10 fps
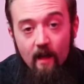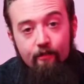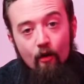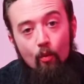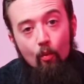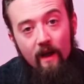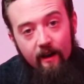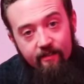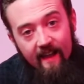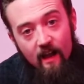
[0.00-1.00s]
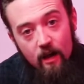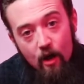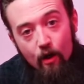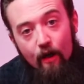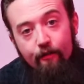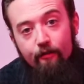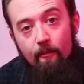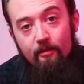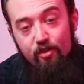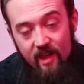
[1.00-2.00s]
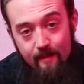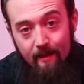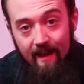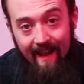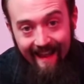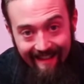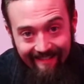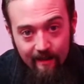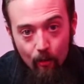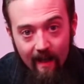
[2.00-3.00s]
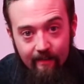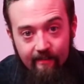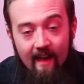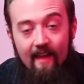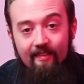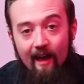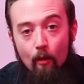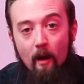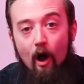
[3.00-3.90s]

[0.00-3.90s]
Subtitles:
So we're going to take a look at some cheap and easy ways to help